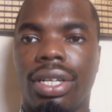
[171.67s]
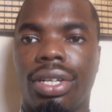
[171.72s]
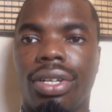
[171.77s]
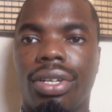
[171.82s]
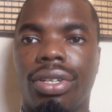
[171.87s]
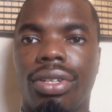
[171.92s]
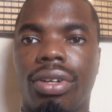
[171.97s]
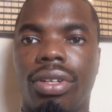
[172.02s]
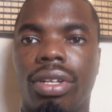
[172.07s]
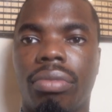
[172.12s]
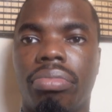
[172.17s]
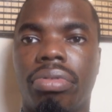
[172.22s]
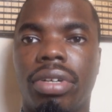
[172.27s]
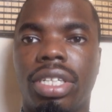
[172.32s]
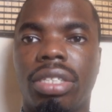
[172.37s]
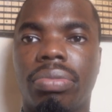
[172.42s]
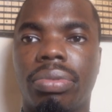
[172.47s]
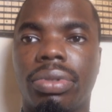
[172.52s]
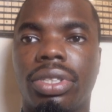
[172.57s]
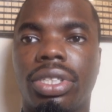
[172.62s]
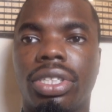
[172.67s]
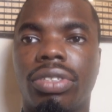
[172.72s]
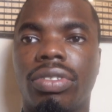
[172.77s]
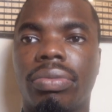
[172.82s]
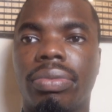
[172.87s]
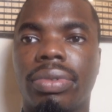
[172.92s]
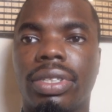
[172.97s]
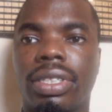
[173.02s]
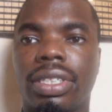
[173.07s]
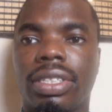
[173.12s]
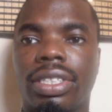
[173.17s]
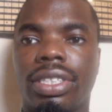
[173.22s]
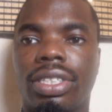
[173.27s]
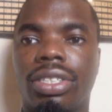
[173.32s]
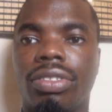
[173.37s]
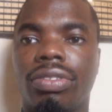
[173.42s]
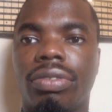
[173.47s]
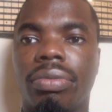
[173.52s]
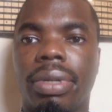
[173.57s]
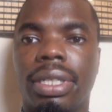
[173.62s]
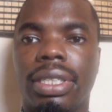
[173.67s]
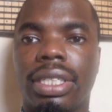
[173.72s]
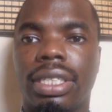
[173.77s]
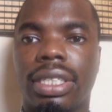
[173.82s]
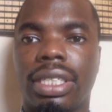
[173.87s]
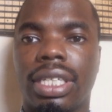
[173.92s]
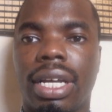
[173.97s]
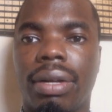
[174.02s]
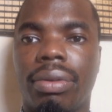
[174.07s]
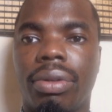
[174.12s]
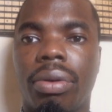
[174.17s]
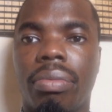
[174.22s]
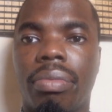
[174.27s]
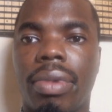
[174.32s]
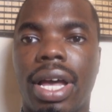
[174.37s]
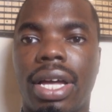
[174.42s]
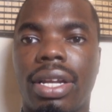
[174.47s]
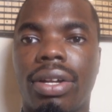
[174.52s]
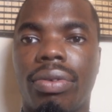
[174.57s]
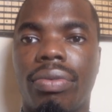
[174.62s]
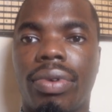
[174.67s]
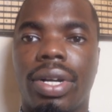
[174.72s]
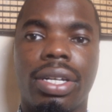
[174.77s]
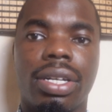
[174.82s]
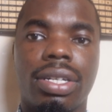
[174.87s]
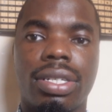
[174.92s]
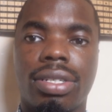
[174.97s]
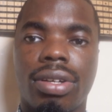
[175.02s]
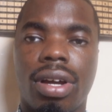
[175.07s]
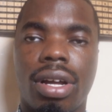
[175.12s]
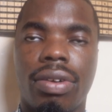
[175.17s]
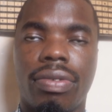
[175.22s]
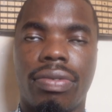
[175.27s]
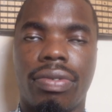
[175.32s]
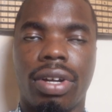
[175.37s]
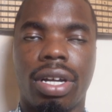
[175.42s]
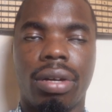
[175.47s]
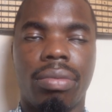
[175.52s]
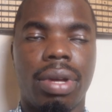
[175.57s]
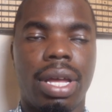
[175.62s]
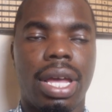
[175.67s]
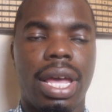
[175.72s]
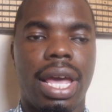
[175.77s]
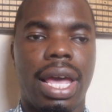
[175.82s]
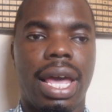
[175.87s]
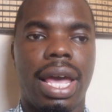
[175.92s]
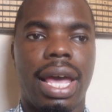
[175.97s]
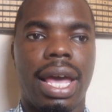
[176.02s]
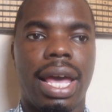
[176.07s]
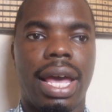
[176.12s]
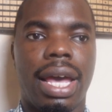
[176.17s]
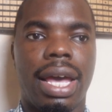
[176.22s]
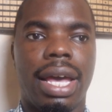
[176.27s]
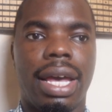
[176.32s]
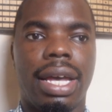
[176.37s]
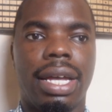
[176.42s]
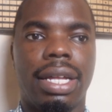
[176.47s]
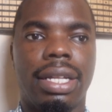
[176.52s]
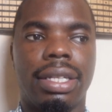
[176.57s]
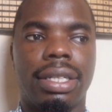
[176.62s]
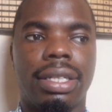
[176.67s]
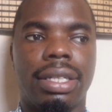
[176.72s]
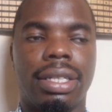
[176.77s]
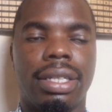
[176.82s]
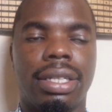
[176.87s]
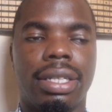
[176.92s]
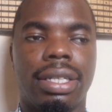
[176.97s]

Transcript: you know the principle still still remains the same no matter where you started from and